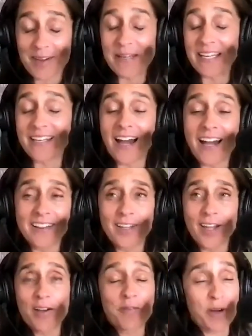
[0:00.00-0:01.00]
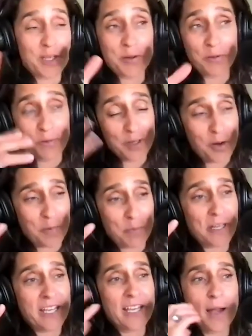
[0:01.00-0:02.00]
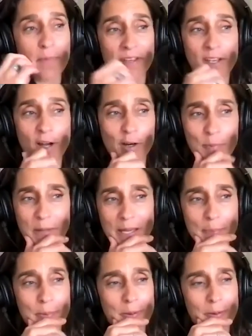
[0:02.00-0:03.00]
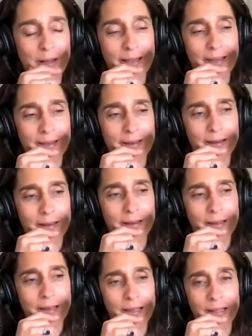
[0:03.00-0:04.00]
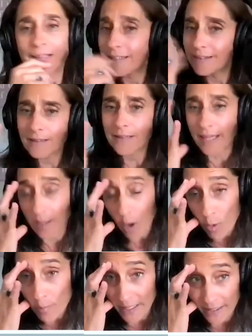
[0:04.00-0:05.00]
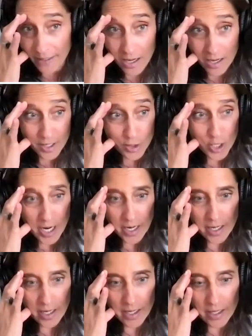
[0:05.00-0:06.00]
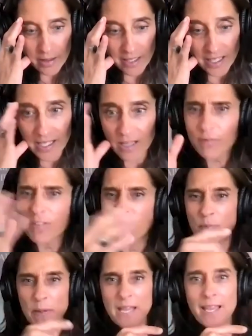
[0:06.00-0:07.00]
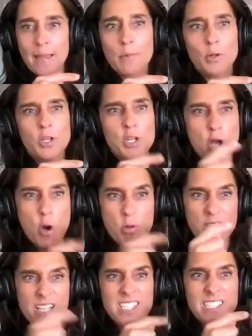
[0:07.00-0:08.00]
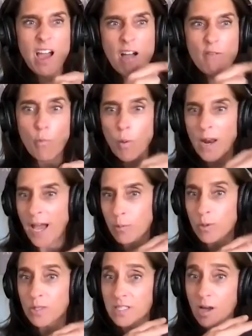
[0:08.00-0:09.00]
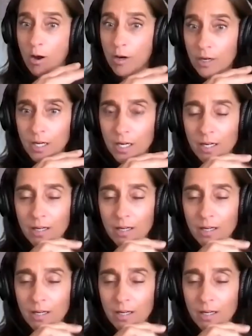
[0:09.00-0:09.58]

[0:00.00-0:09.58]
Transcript: mean, I love what you, you know, bringing up the younger people. I eh, like, oh my gosh, I, the gift of being able to know this stuff when I was younger.